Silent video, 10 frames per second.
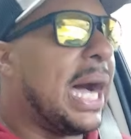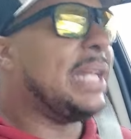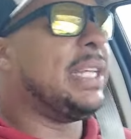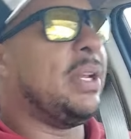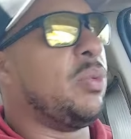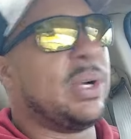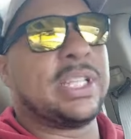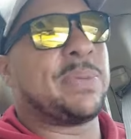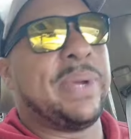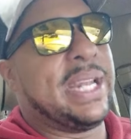I didn't want
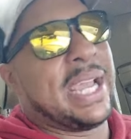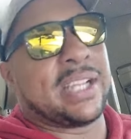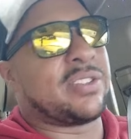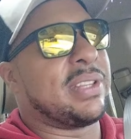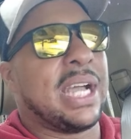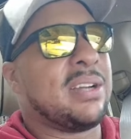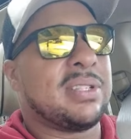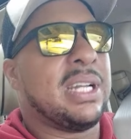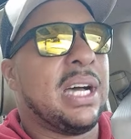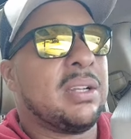to spend the extra
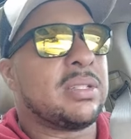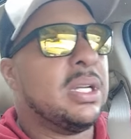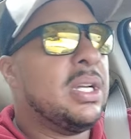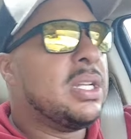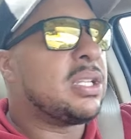$1,000.